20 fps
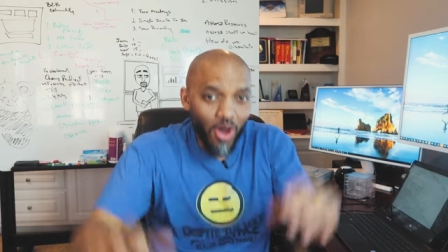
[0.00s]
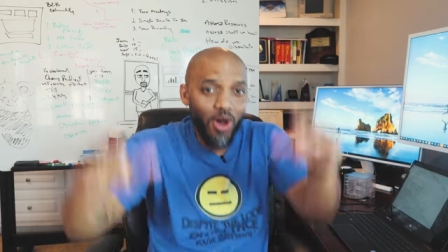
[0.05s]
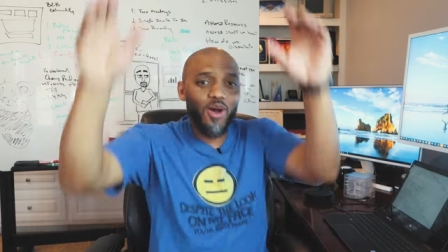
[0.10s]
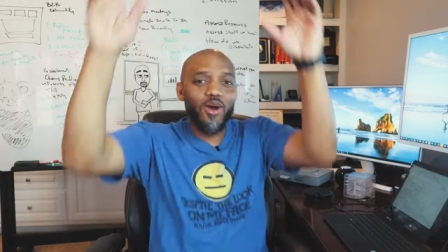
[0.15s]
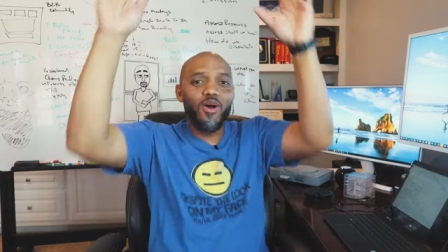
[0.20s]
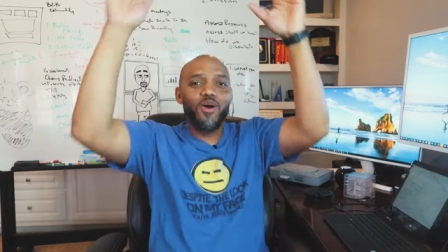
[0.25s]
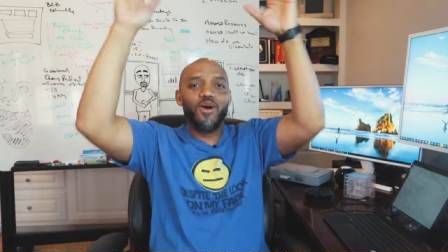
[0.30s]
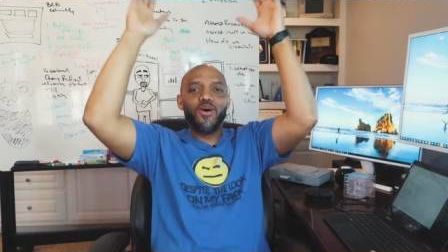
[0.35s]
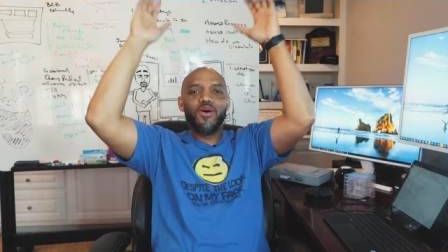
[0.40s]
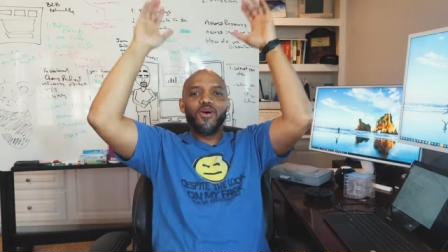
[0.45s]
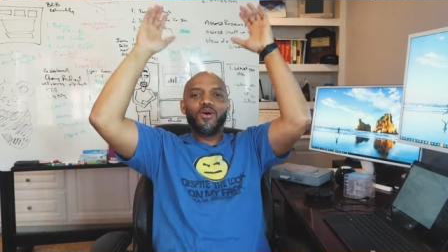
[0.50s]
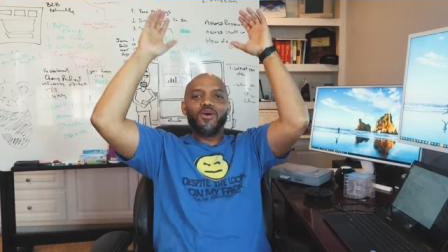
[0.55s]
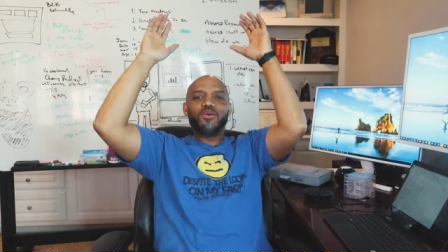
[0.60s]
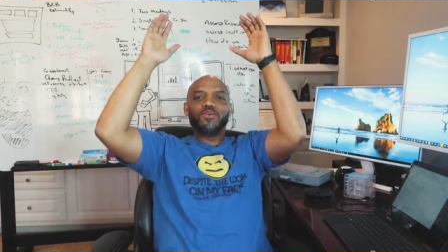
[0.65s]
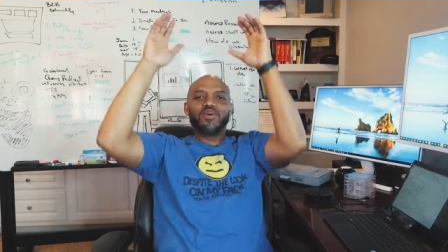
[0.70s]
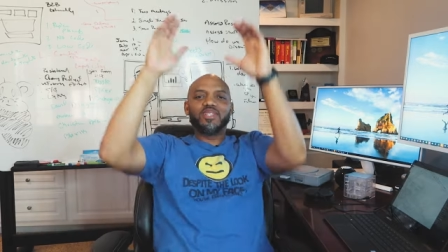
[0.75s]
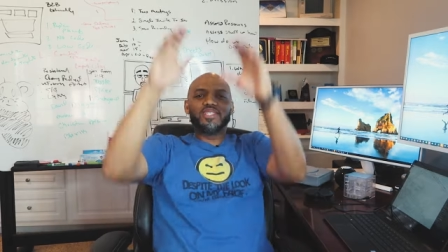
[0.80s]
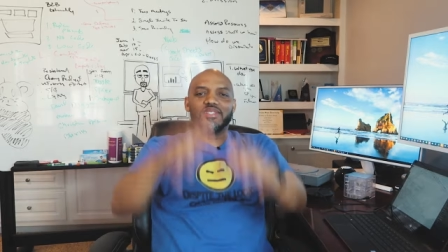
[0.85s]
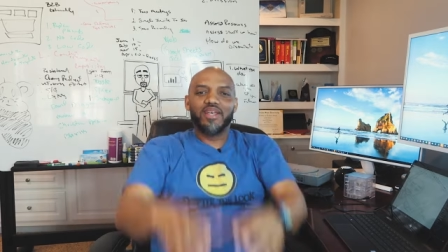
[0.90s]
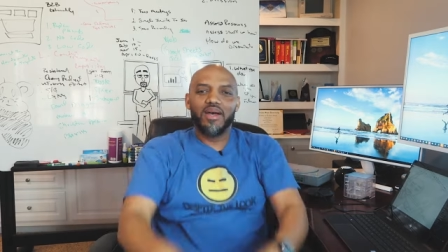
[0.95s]

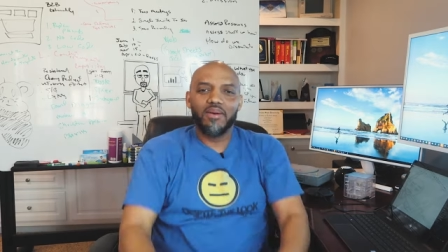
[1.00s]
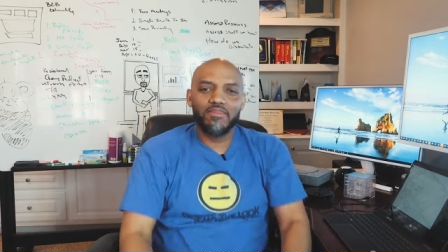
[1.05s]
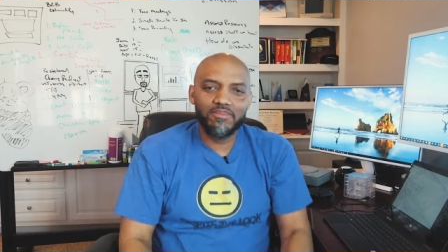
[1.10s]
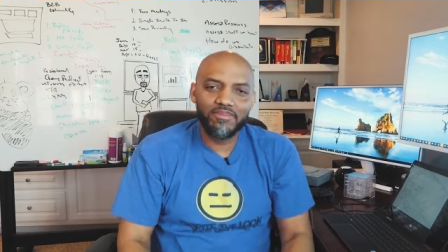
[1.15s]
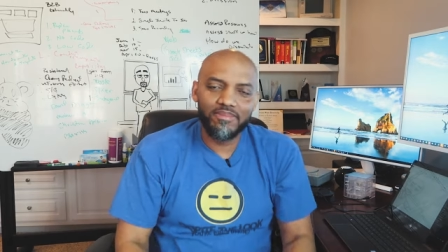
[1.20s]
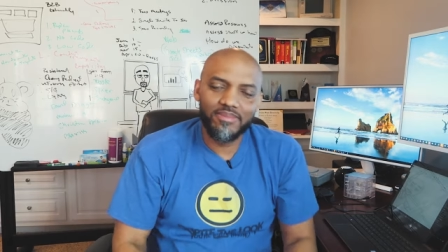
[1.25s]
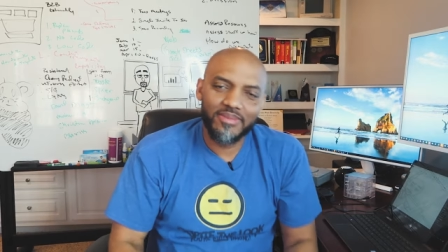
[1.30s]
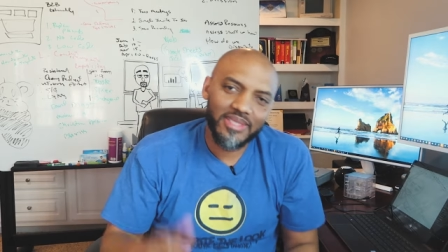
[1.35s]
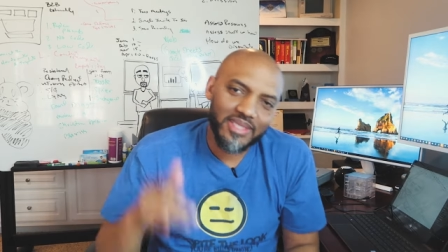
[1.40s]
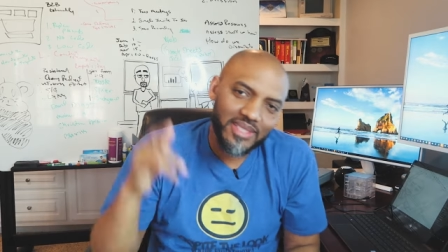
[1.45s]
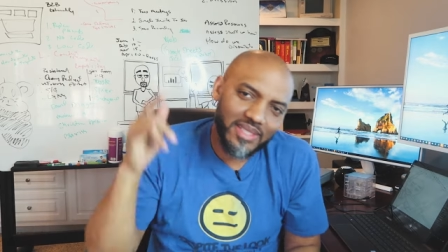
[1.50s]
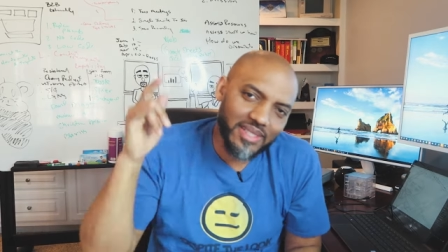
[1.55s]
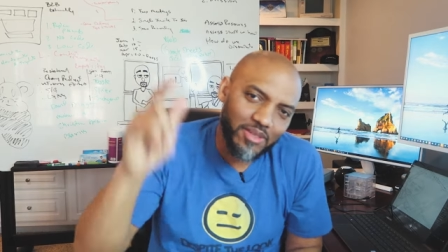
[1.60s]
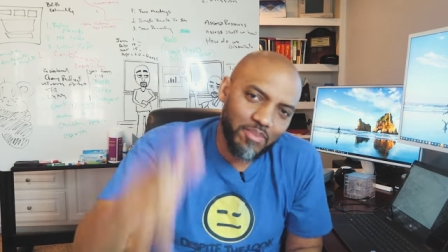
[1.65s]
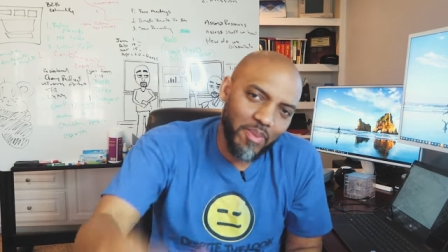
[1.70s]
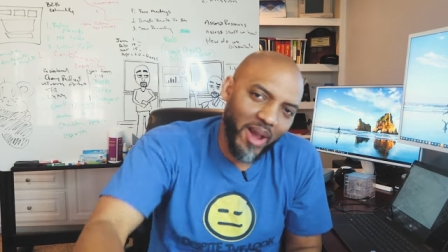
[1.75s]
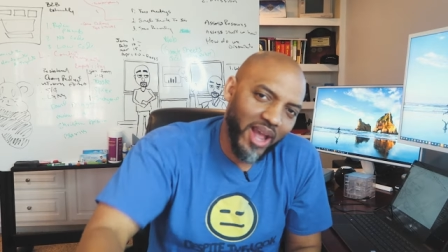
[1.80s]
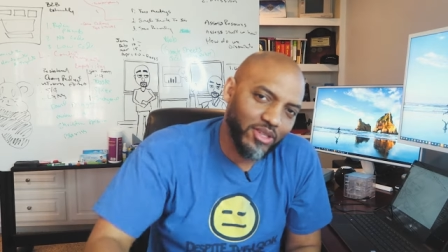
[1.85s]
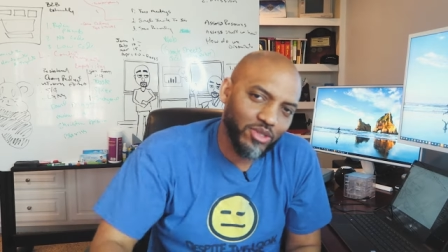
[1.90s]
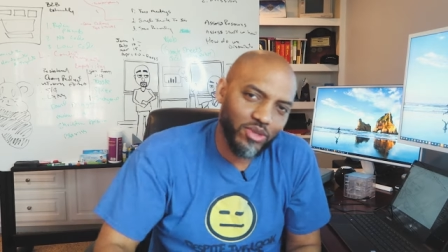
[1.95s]
Yo, what's up? This
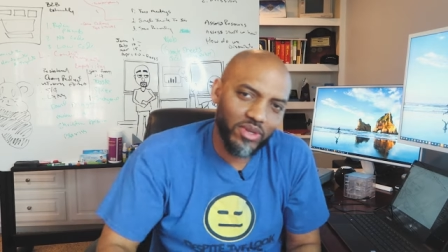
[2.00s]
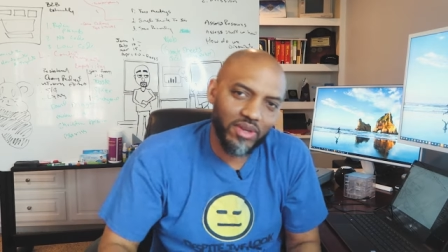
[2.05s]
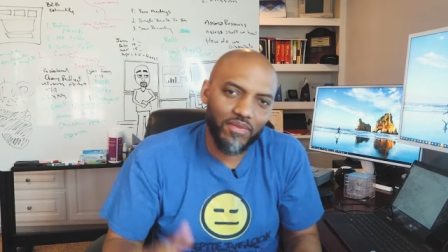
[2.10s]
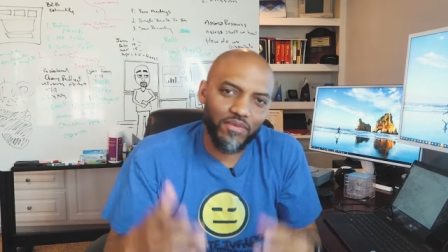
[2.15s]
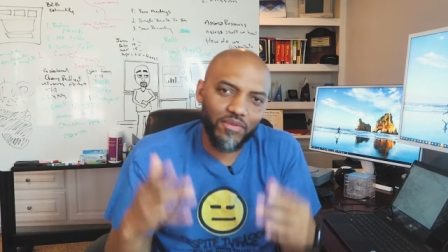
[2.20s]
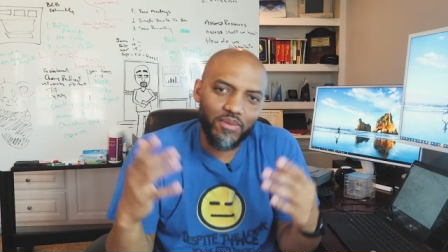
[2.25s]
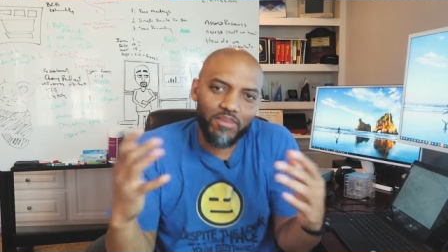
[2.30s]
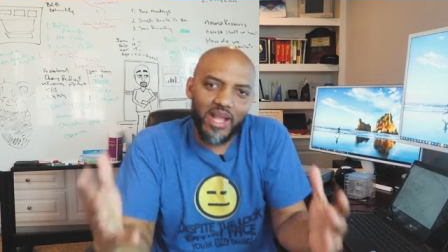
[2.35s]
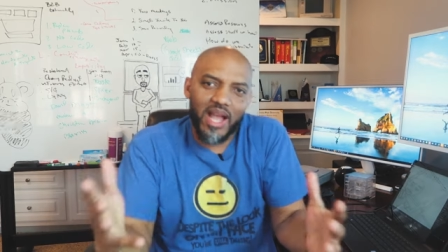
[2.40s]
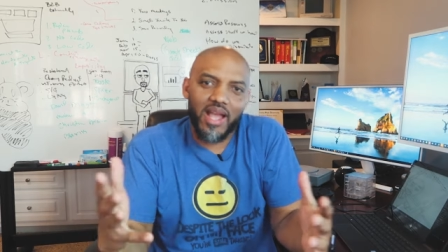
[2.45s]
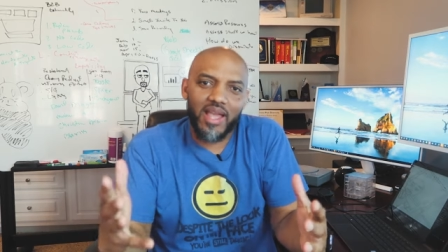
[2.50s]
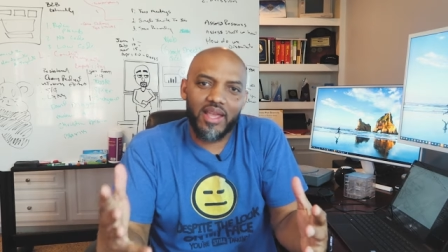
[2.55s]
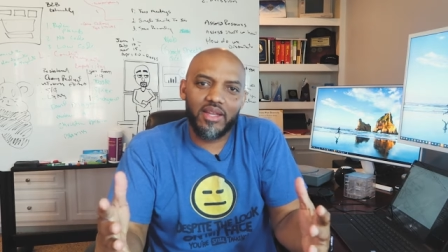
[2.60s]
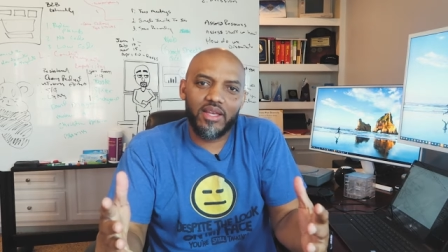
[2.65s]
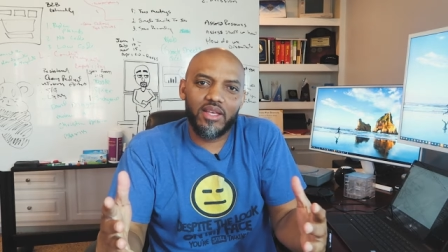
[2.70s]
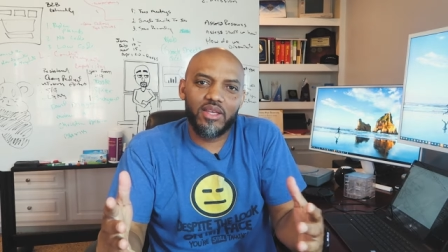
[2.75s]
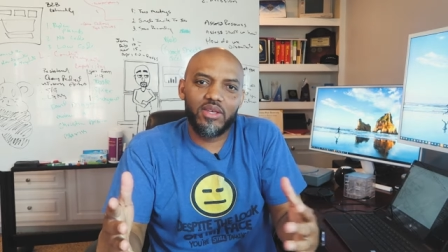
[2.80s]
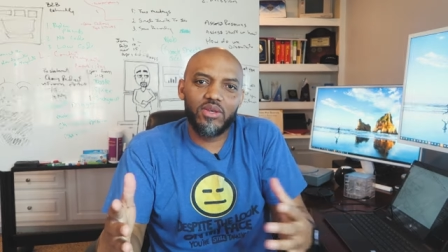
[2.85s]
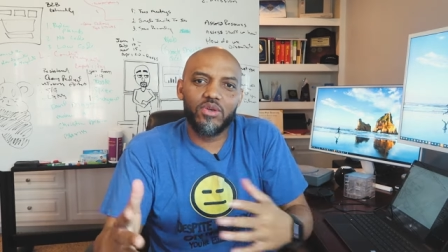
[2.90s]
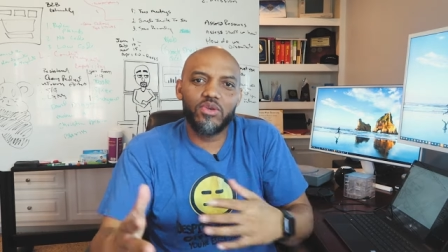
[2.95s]
is Patrick from Guy in
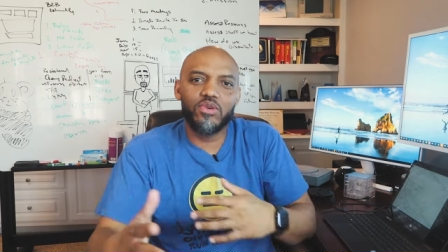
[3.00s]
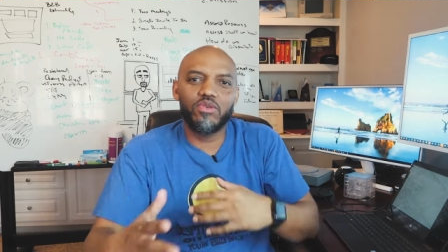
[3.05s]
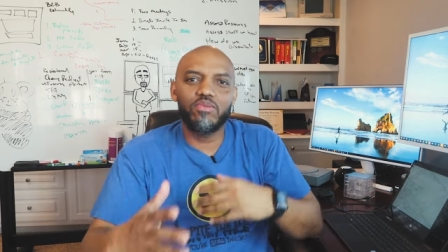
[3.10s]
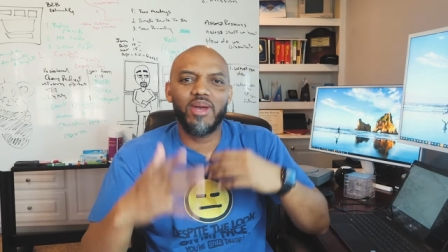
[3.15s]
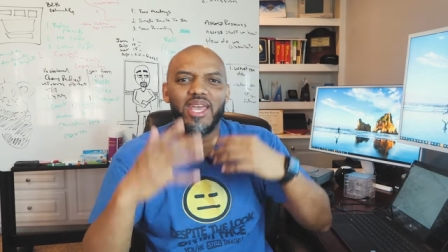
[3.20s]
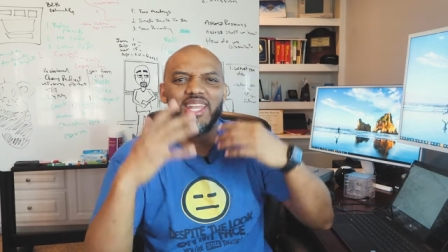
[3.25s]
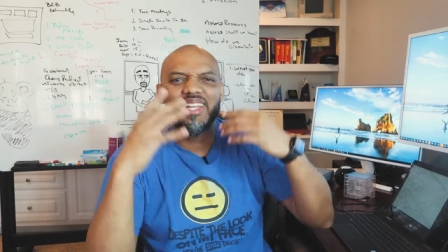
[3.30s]
the Cube,